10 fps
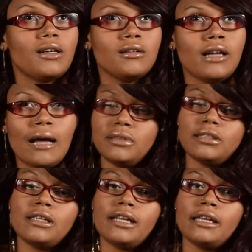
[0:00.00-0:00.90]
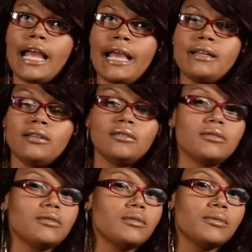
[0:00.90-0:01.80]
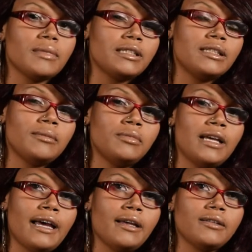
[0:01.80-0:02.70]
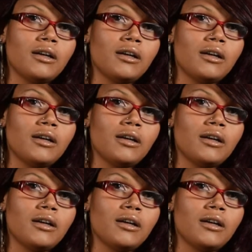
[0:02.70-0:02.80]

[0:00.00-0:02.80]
It happened again at 8. My stepdad,